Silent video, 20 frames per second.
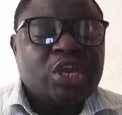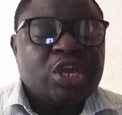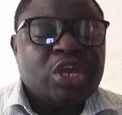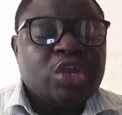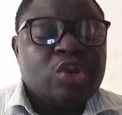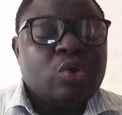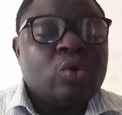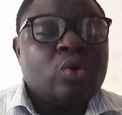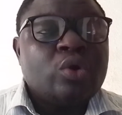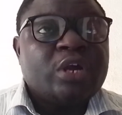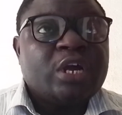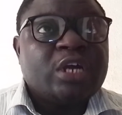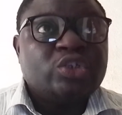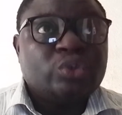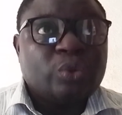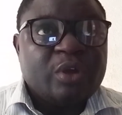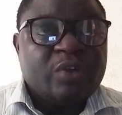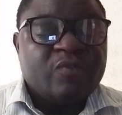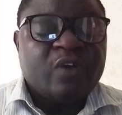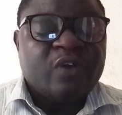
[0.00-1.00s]
in order
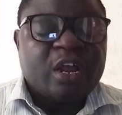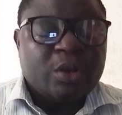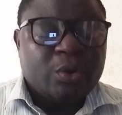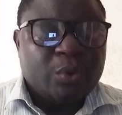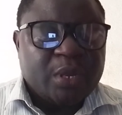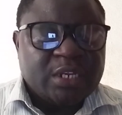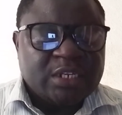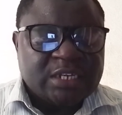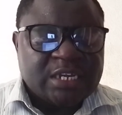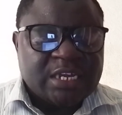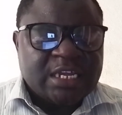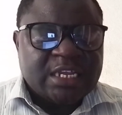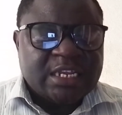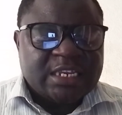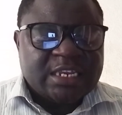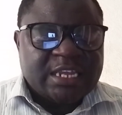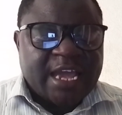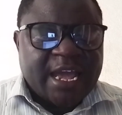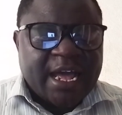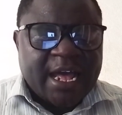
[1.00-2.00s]
to evaluate
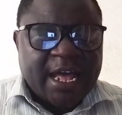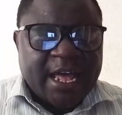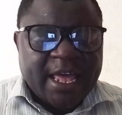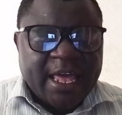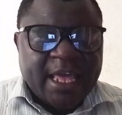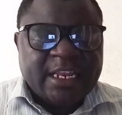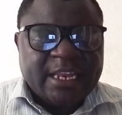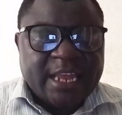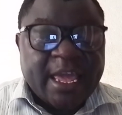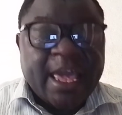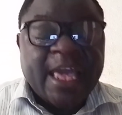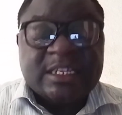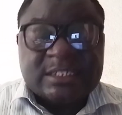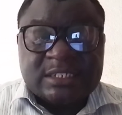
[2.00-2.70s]
the